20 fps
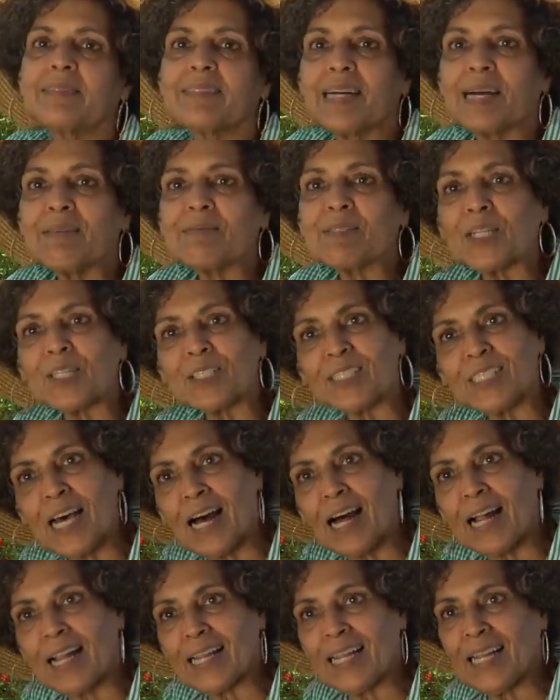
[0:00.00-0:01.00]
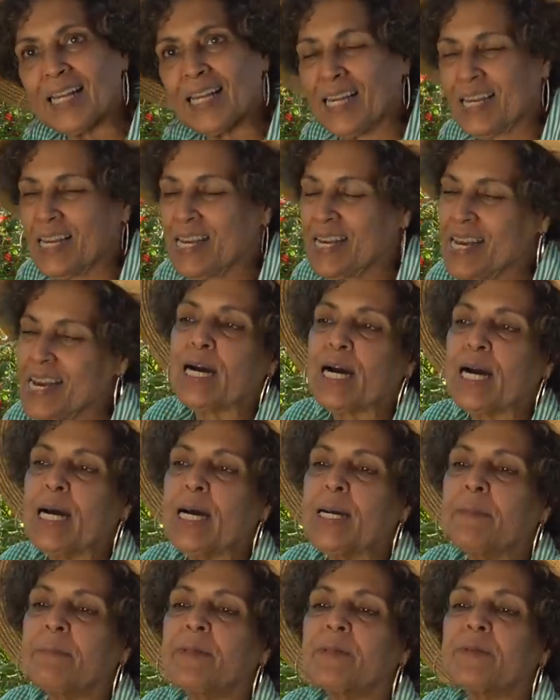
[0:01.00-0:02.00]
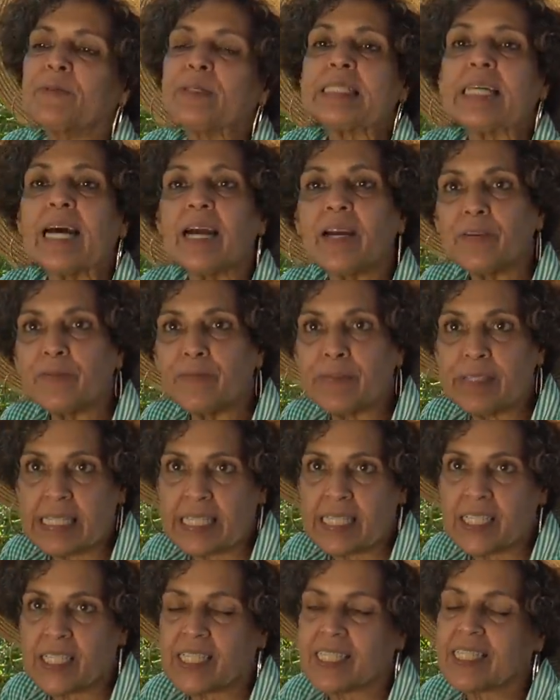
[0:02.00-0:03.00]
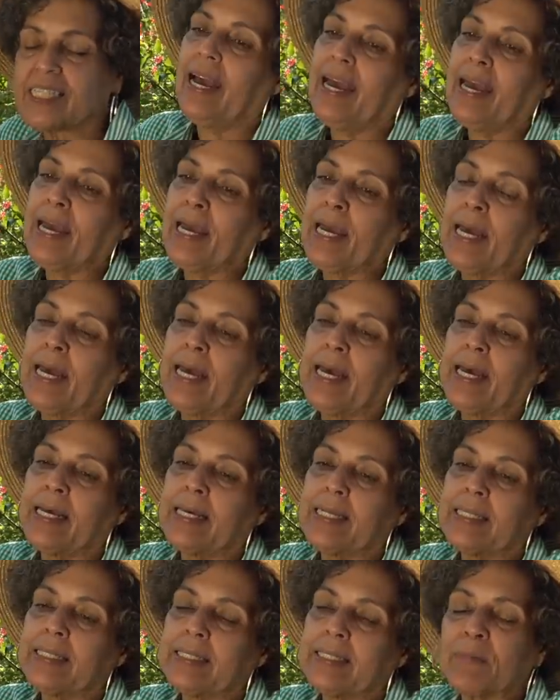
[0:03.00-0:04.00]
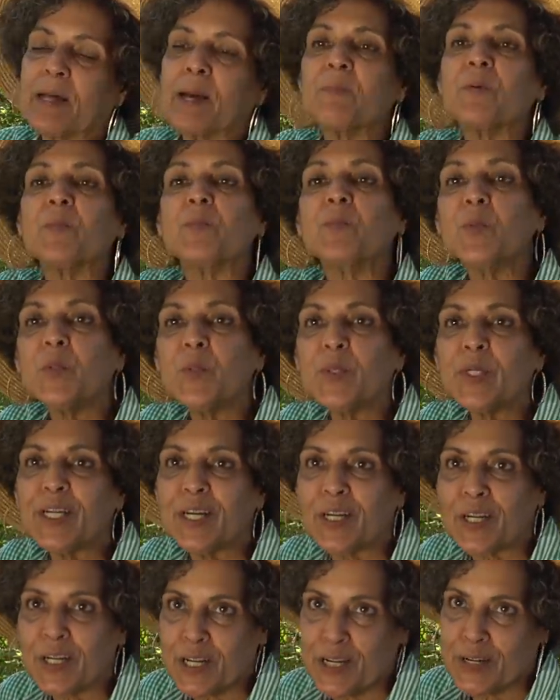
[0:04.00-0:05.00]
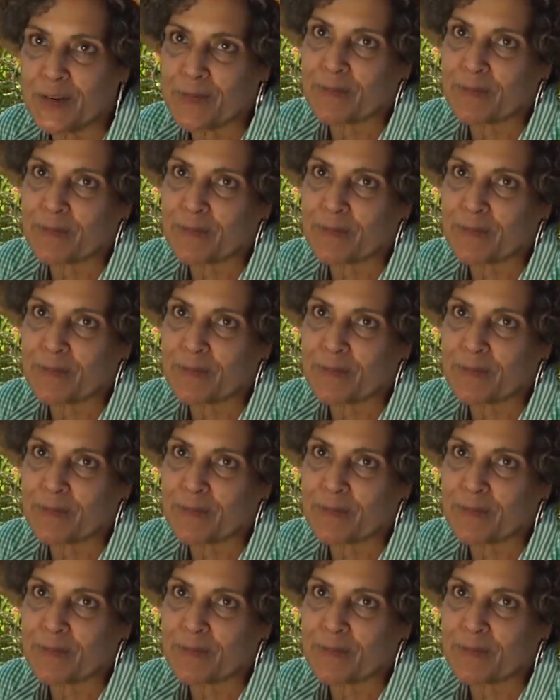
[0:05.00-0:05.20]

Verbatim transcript: I'm Chantal. I'm a retired physician and I'm a moon gardener.